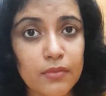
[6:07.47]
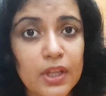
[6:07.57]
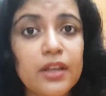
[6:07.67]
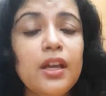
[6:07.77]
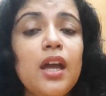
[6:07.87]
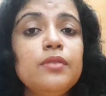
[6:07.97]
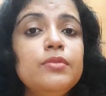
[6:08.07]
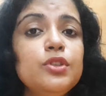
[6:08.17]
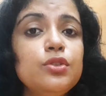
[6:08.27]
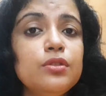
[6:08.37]
okay. And
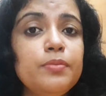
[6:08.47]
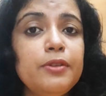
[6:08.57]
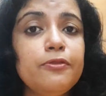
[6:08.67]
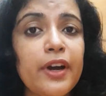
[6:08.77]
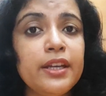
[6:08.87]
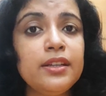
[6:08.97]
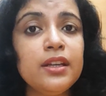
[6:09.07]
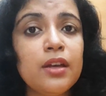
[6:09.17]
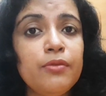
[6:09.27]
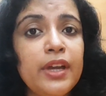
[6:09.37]
we should be
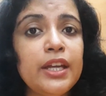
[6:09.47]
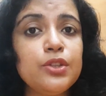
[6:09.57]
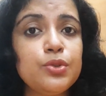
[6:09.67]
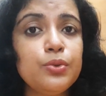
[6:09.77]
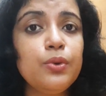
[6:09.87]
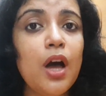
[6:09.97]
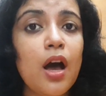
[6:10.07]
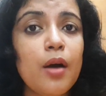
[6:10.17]
finding a way to